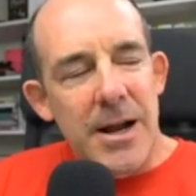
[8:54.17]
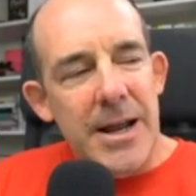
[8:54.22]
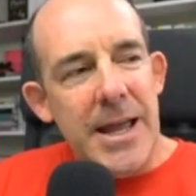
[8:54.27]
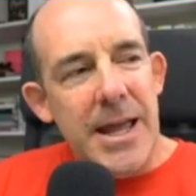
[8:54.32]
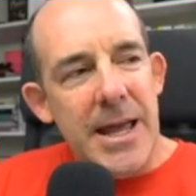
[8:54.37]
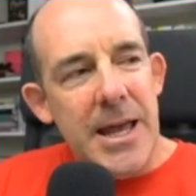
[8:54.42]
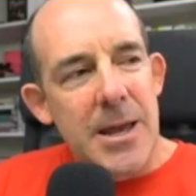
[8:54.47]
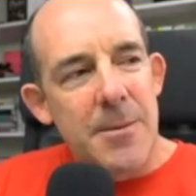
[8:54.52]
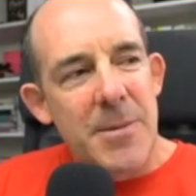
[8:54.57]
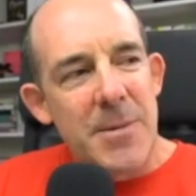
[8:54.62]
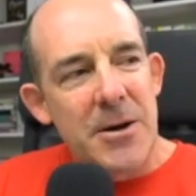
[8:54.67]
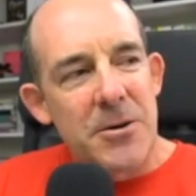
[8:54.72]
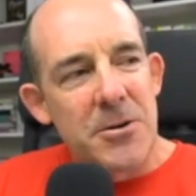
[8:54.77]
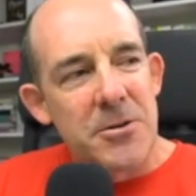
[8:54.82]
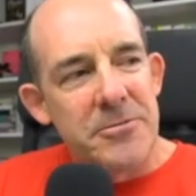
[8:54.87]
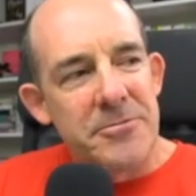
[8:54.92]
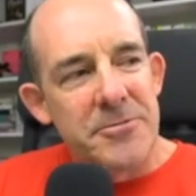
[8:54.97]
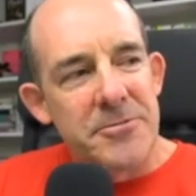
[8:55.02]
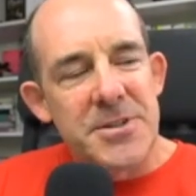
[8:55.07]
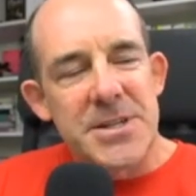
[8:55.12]
I came out
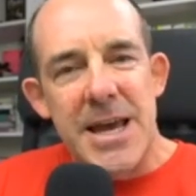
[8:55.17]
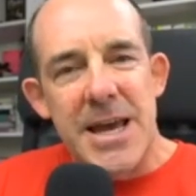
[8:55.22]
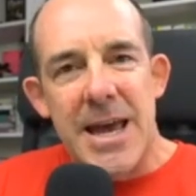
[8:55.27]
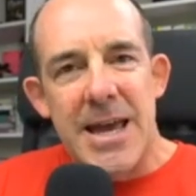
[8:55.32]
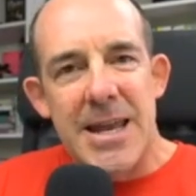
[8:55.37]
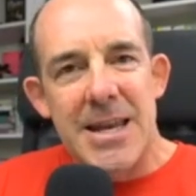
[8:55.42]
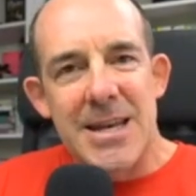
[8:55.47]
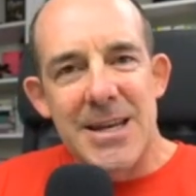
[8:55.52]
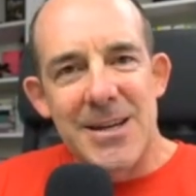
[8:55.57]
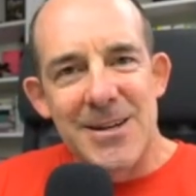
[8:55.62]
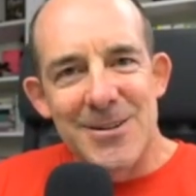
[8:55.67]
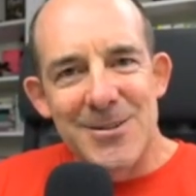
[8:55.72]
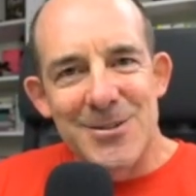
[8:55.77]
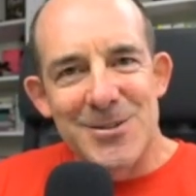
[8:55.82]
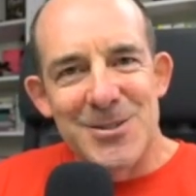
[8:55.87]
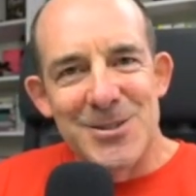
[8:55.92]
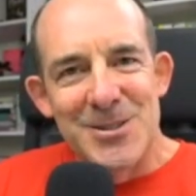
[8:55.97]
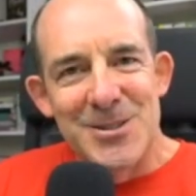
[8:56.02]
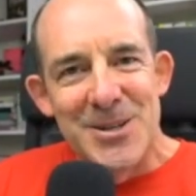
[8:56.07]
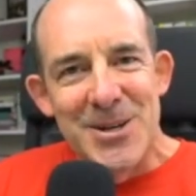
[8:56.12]
of ten
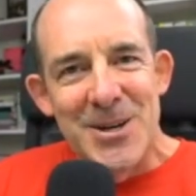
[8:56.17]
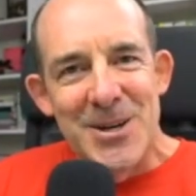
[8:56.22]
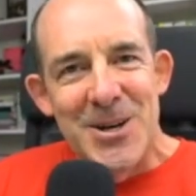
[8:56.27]
years